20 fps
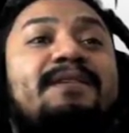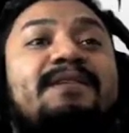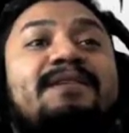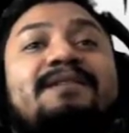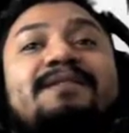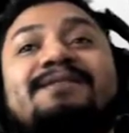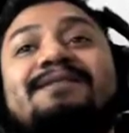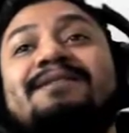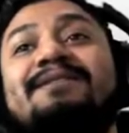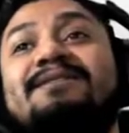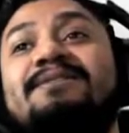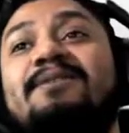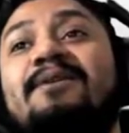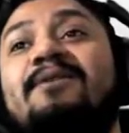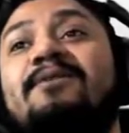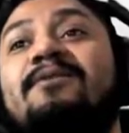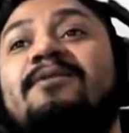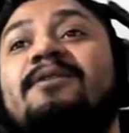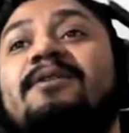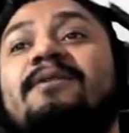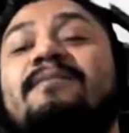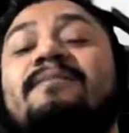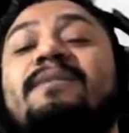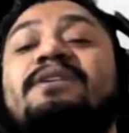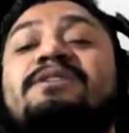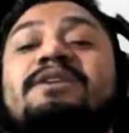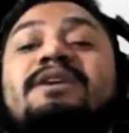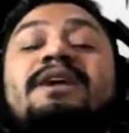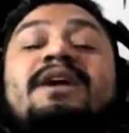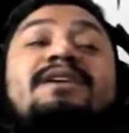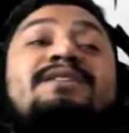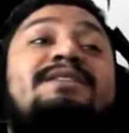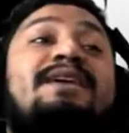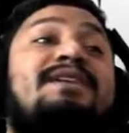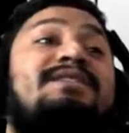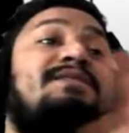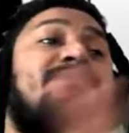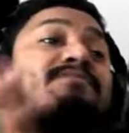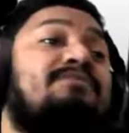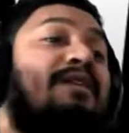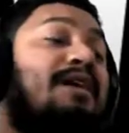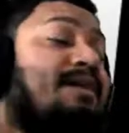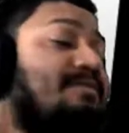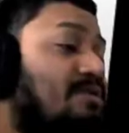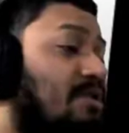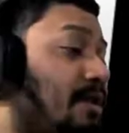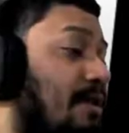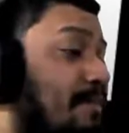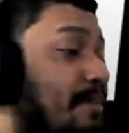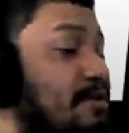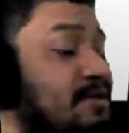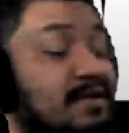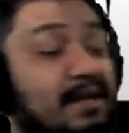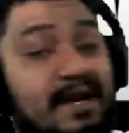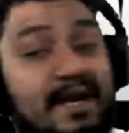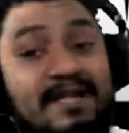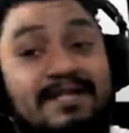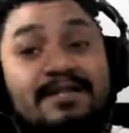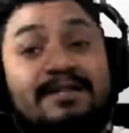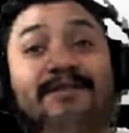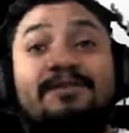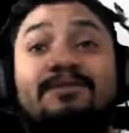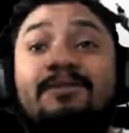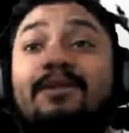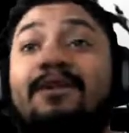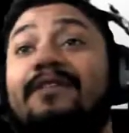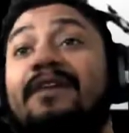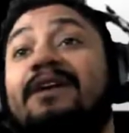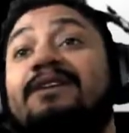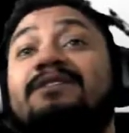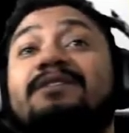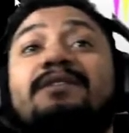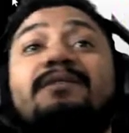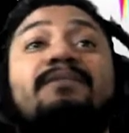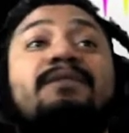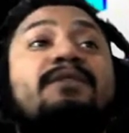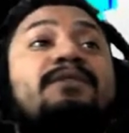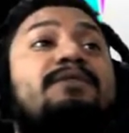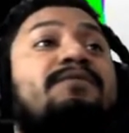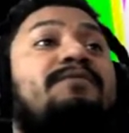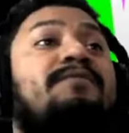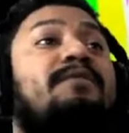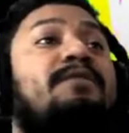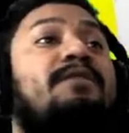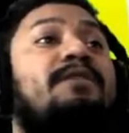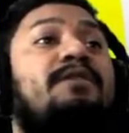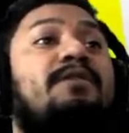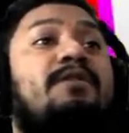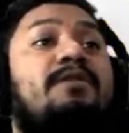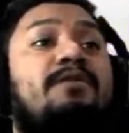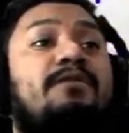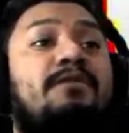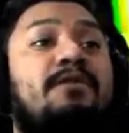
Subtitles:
Let's go. Make sure you guys like, subscribe, turn on post notifications, do all that shit, man. Let's fucking go.